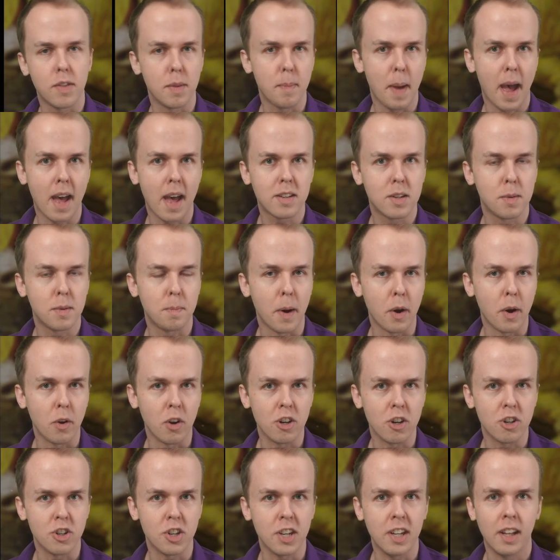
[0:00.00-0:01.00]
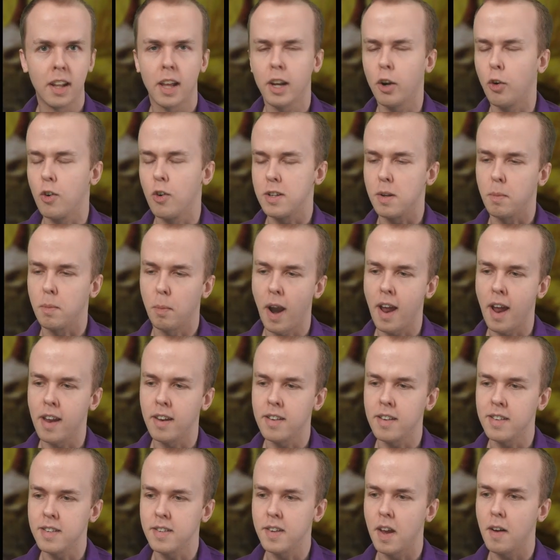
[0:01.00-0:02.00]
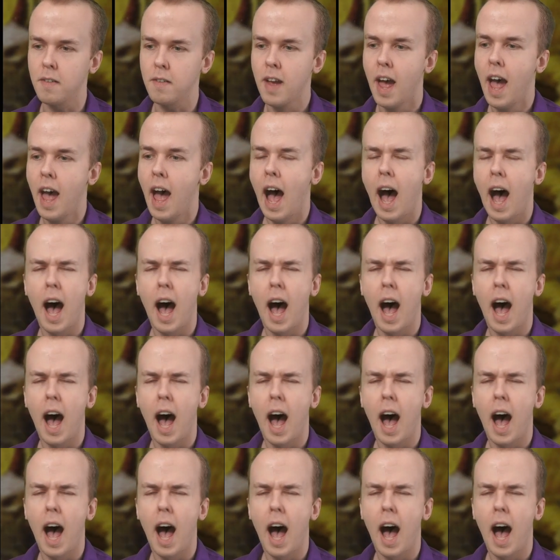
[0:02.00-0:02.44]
of the Past bonus sheet, like Griselbrand and stuff,